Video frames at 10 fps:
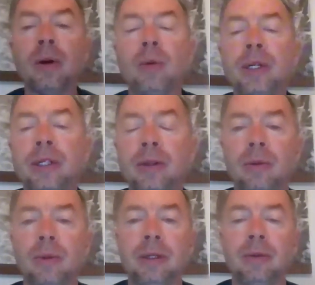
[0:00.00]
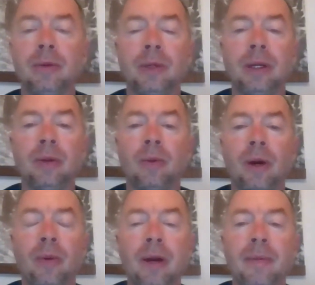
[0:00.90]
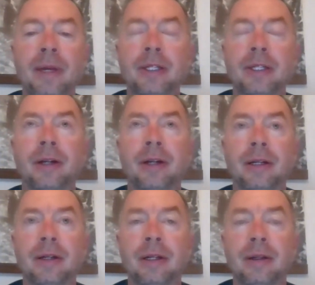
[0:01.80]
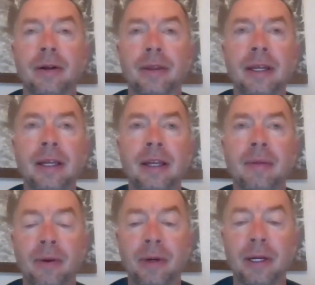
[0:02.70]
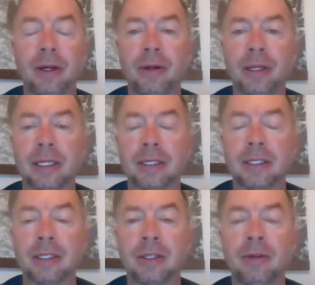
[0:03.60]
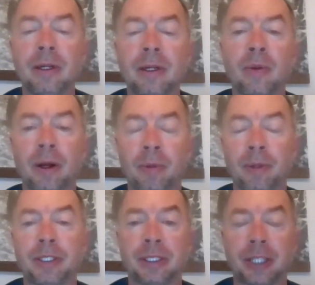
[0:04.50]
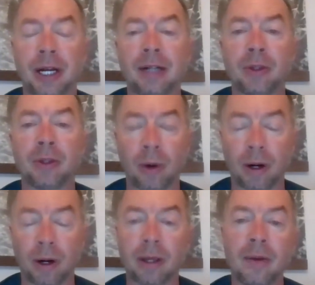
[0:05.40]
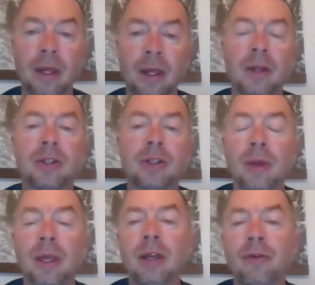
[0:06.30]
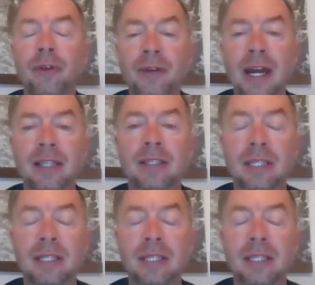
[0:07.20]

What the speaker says: what I want to make sure you're thinking about when you're doing this is you really want to put your child to work. So, if you've got a